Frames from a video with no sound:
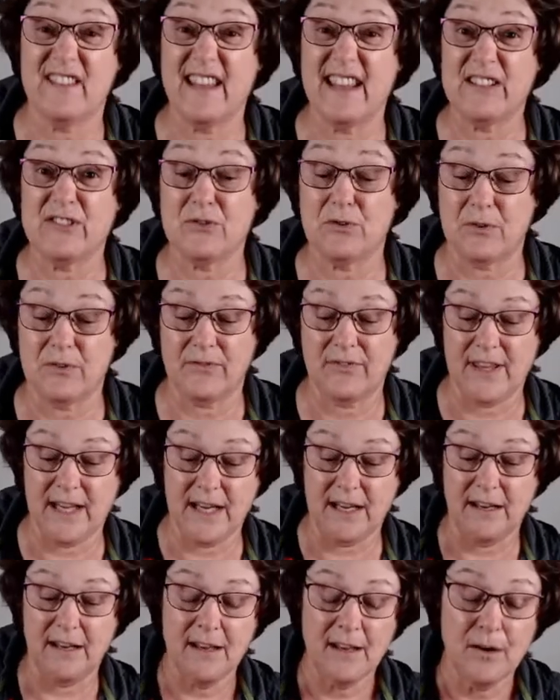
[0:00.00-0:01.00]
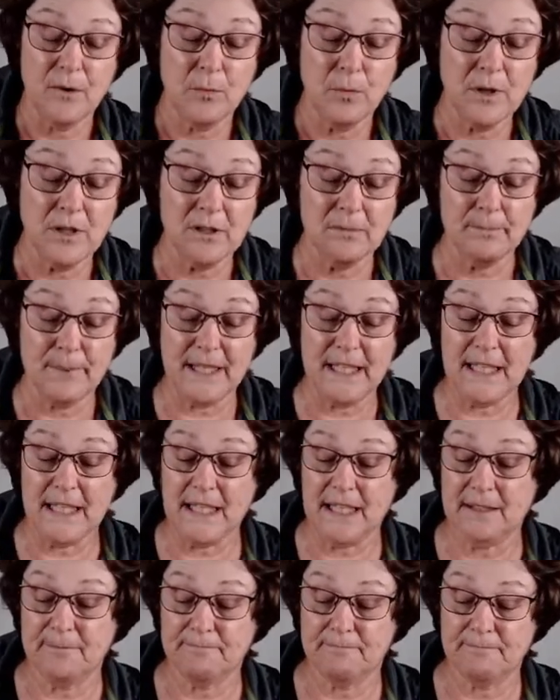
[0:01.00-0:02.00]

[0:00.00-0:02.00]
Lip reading: that sort of thing will be